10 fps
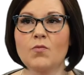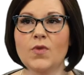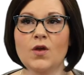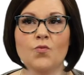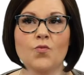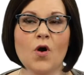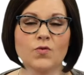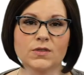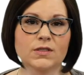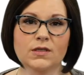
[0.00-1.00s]
It
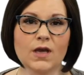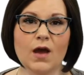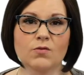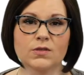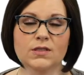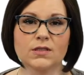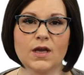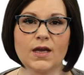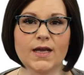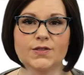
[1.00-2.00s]
won't count
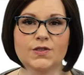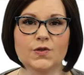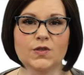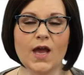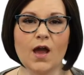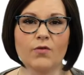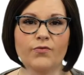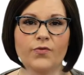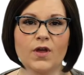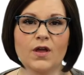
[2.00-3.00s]
against you to have
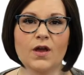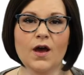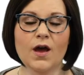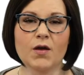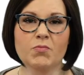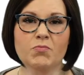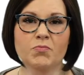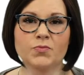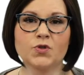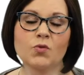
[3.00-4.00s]

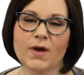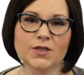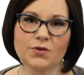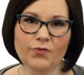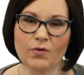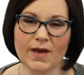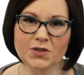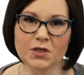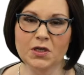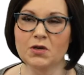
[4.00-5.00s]
too much
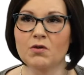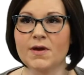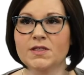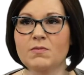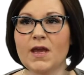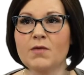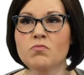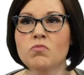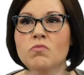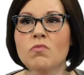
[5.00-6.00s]
information in your resume.
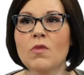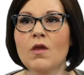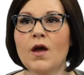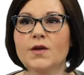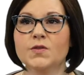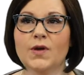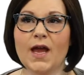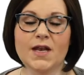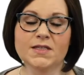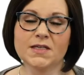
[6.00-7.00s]
So
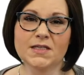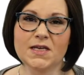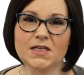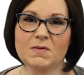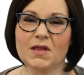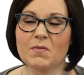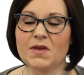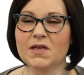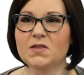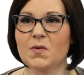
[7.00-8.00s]
again, it doesn't need to be
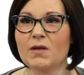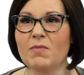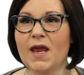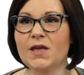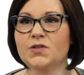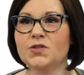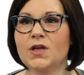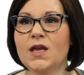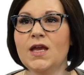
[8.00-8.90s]
limited to one page.